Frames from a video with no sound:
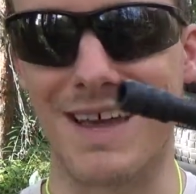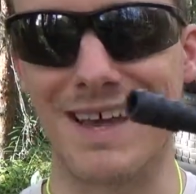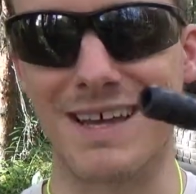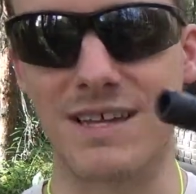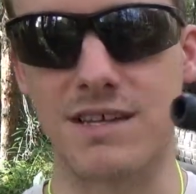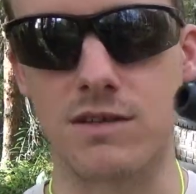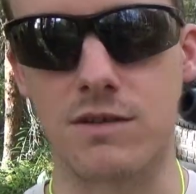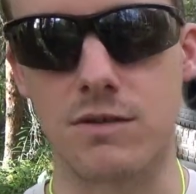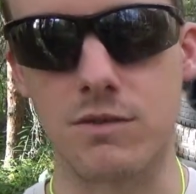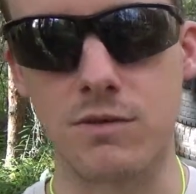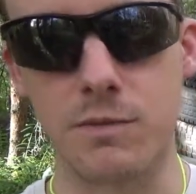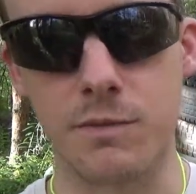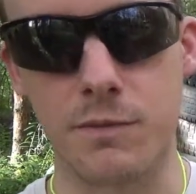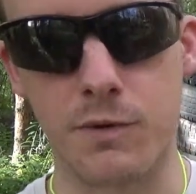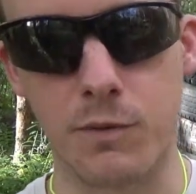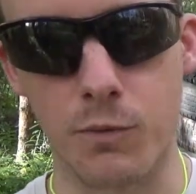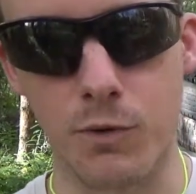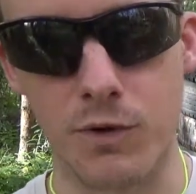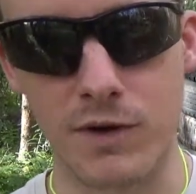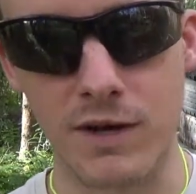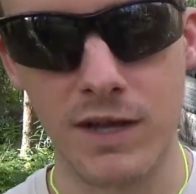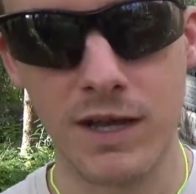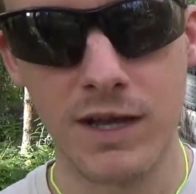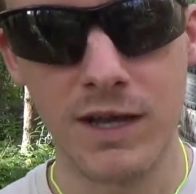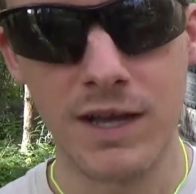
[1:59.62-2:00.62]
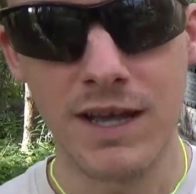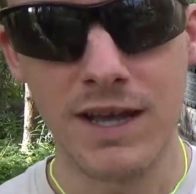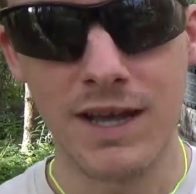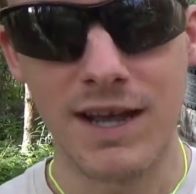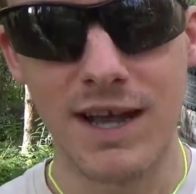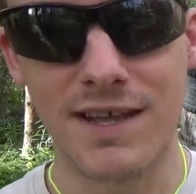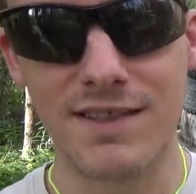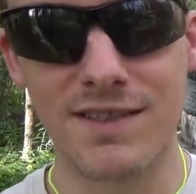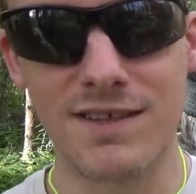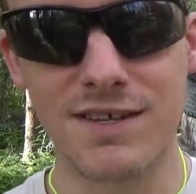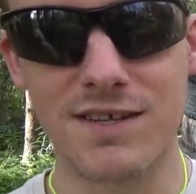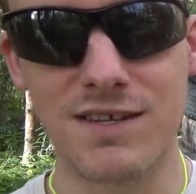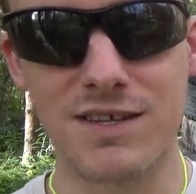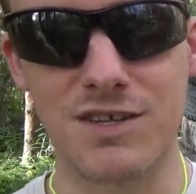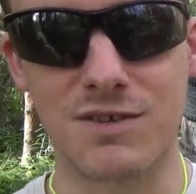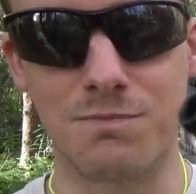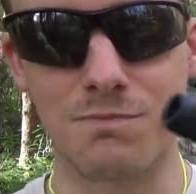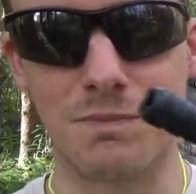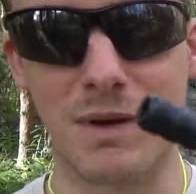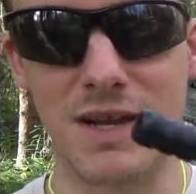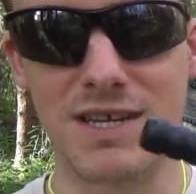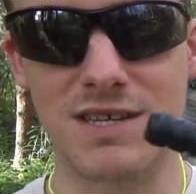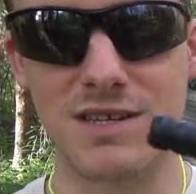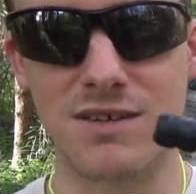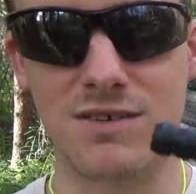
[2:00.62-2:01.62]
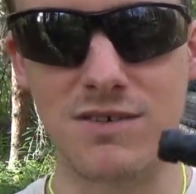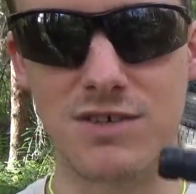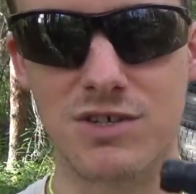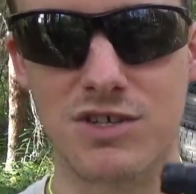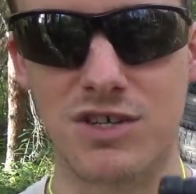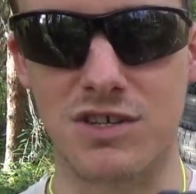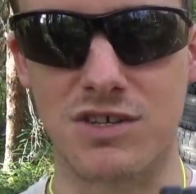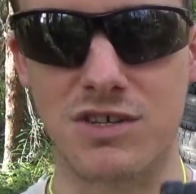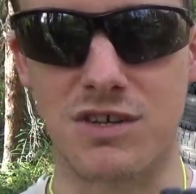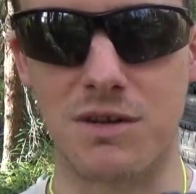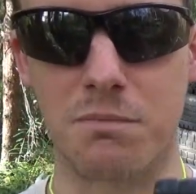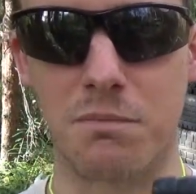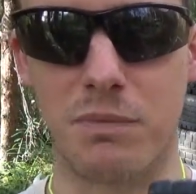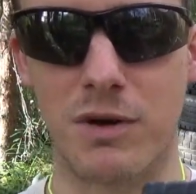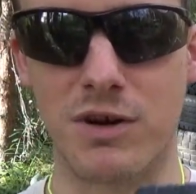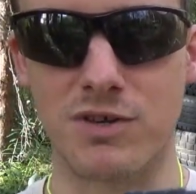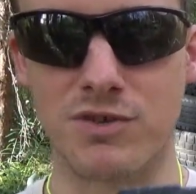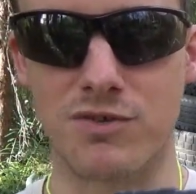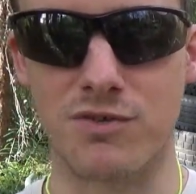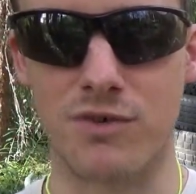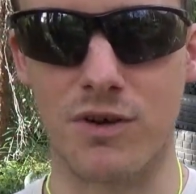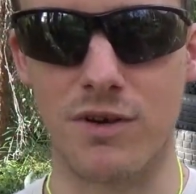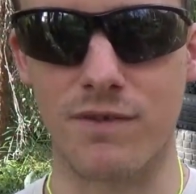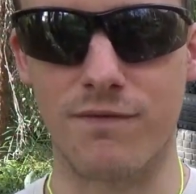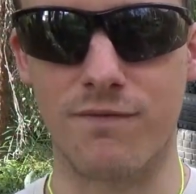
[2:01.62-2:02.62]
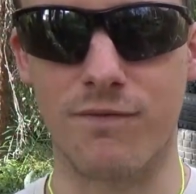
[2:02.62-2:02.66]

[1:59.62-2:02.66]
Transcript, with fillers: has an aluminum one. And this is basically just a punch rod